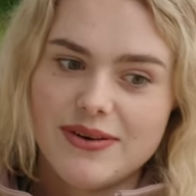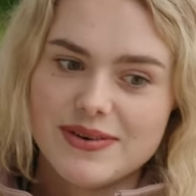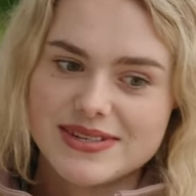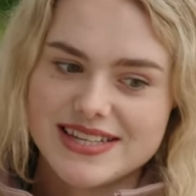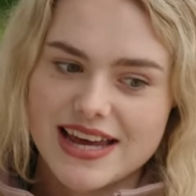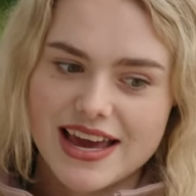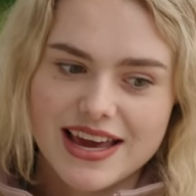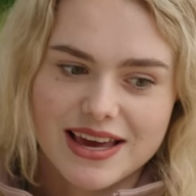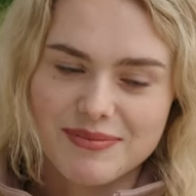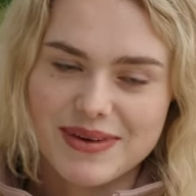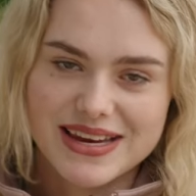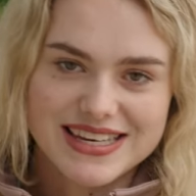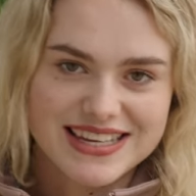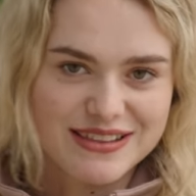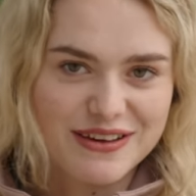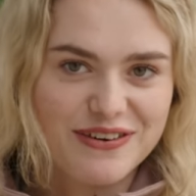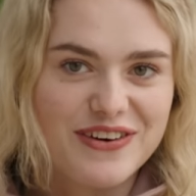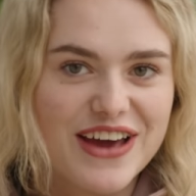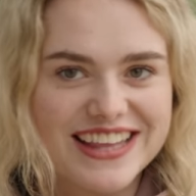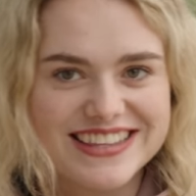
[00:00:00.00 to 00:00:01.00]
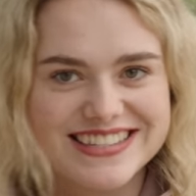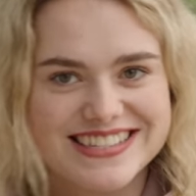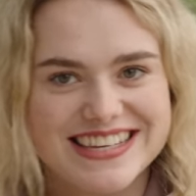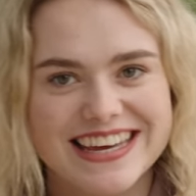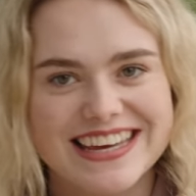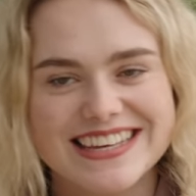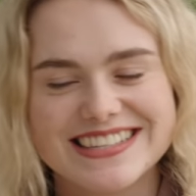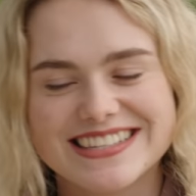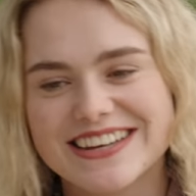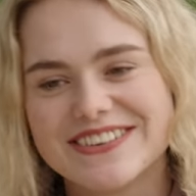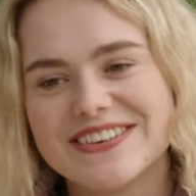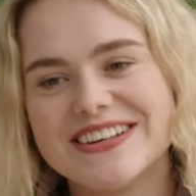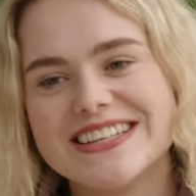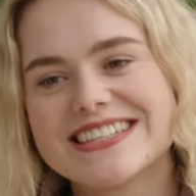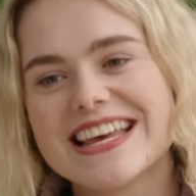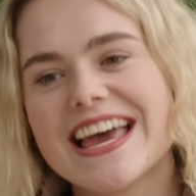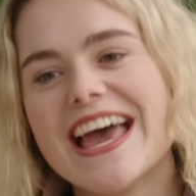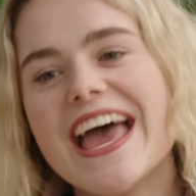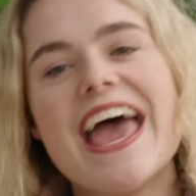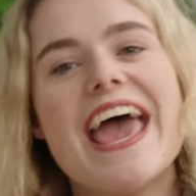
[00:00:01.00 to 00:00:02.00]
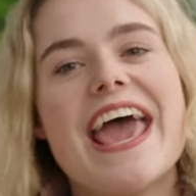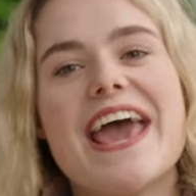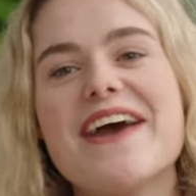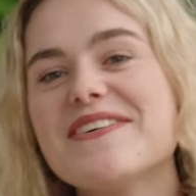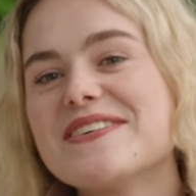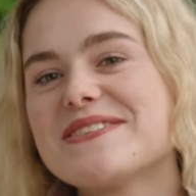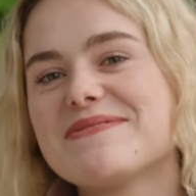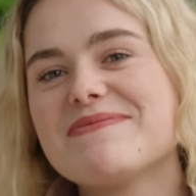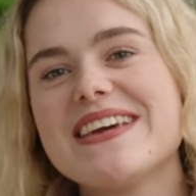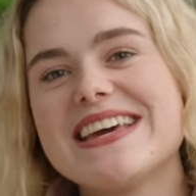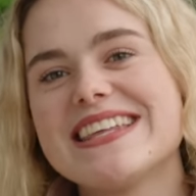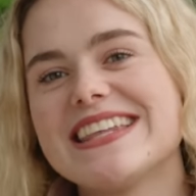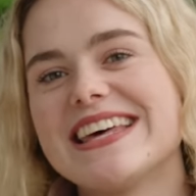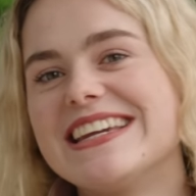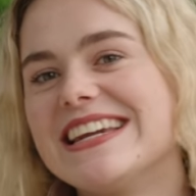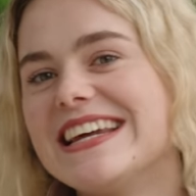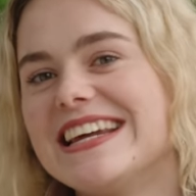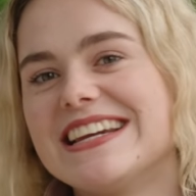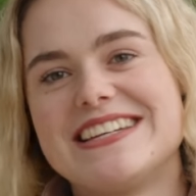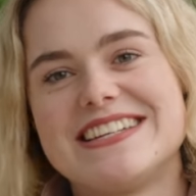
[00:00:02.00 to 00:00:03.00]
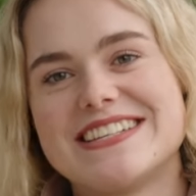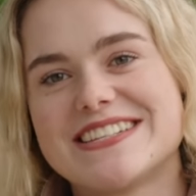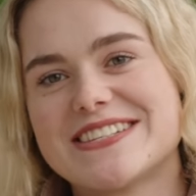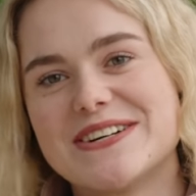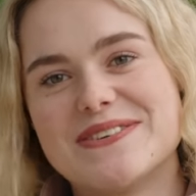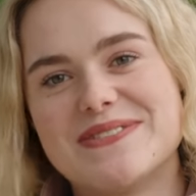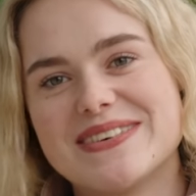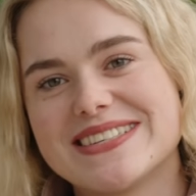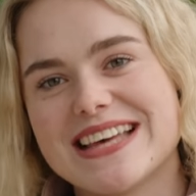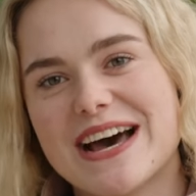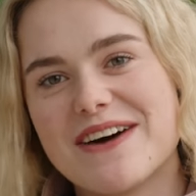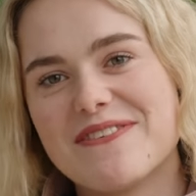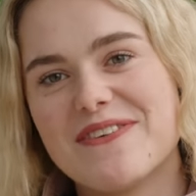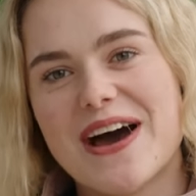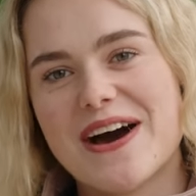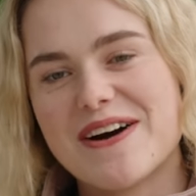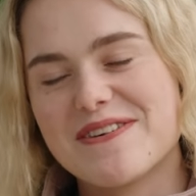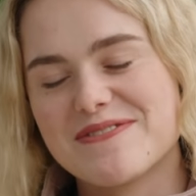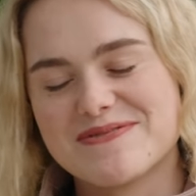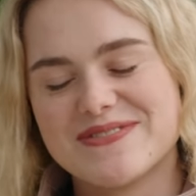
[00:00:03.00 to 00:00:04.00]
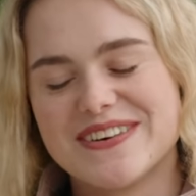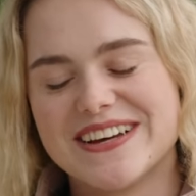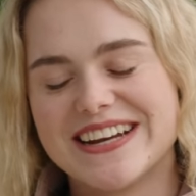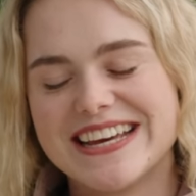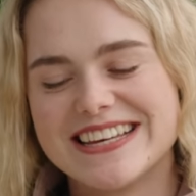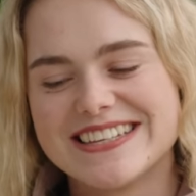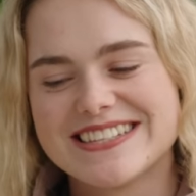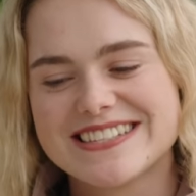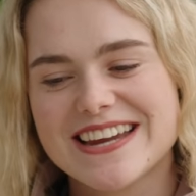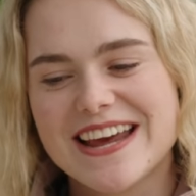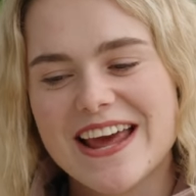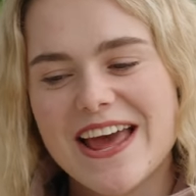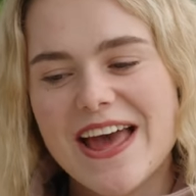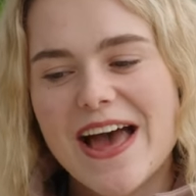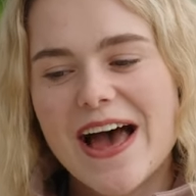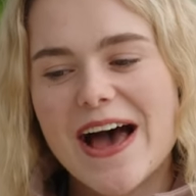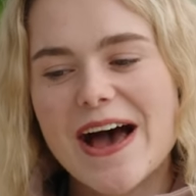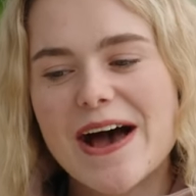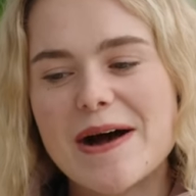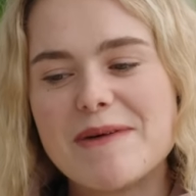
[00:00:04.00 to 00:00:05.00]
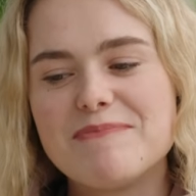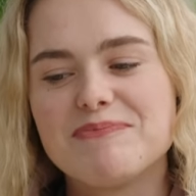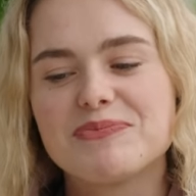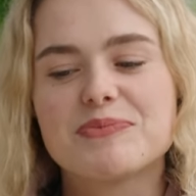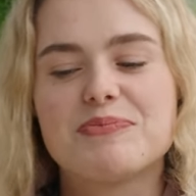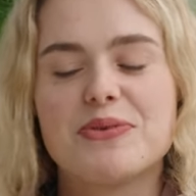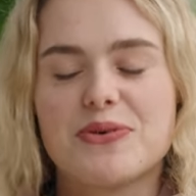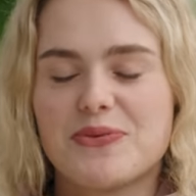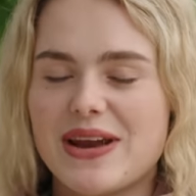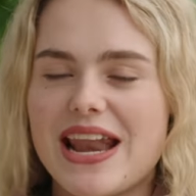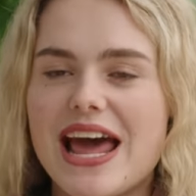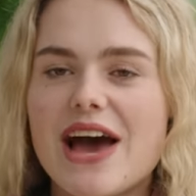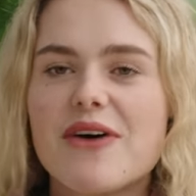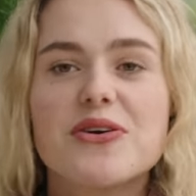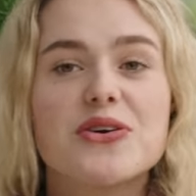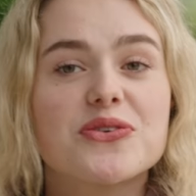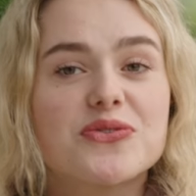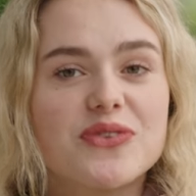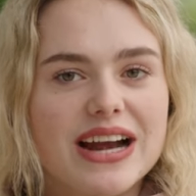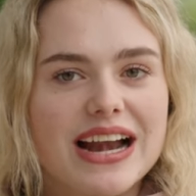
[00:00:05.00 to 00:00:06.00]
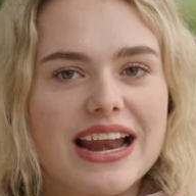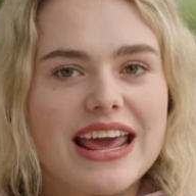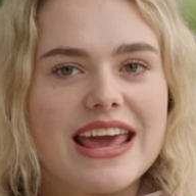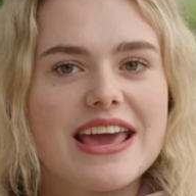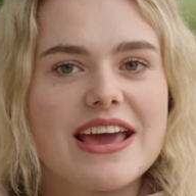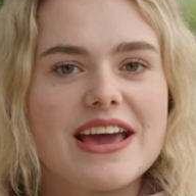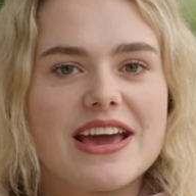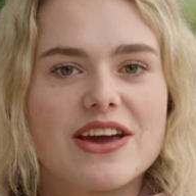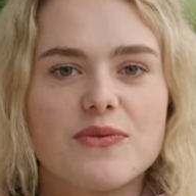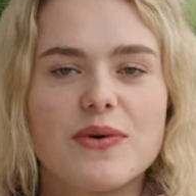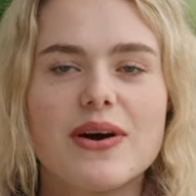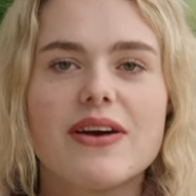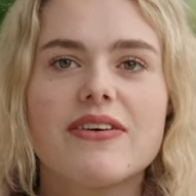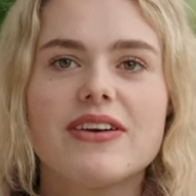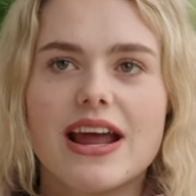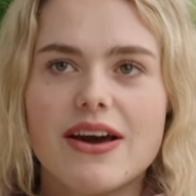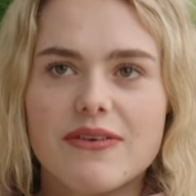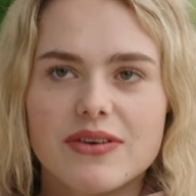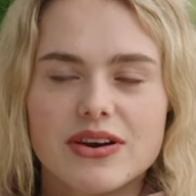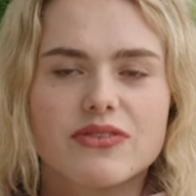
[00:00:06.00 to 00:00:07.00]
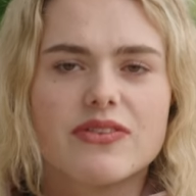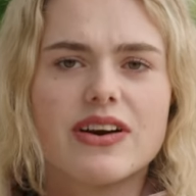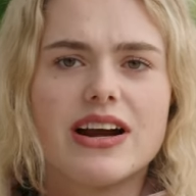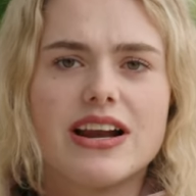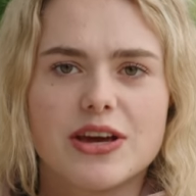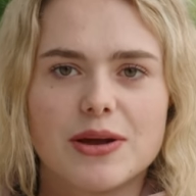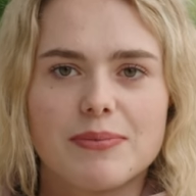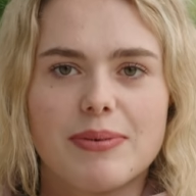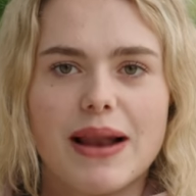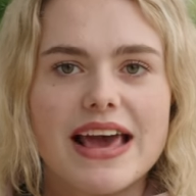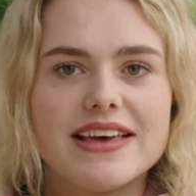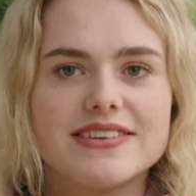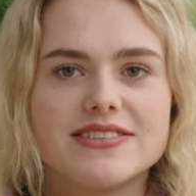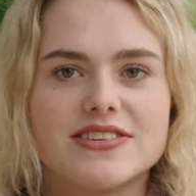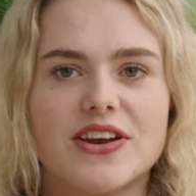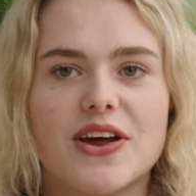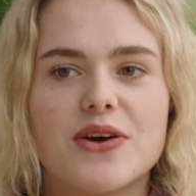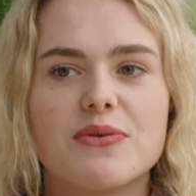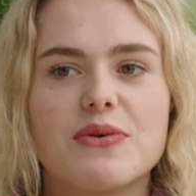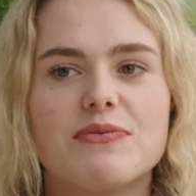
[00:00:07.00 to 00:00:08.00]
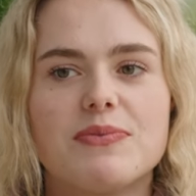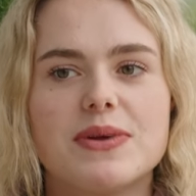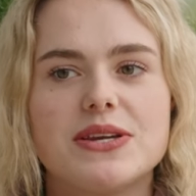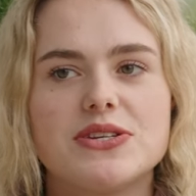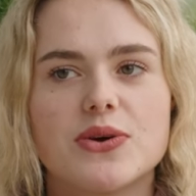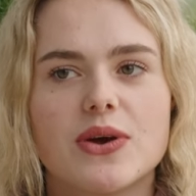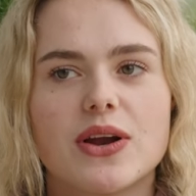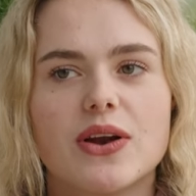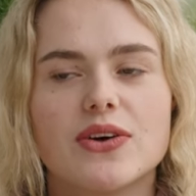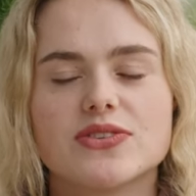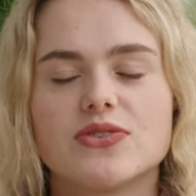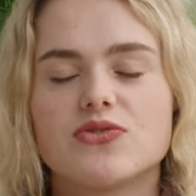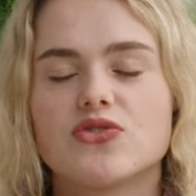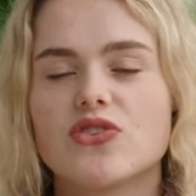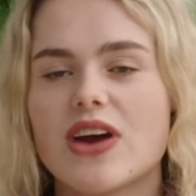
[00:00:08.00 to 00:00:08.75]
taking me to the fences. It was me that needed to sort myself out, if I'm honest. But we're now in a really good place. You know, we've been doing lots of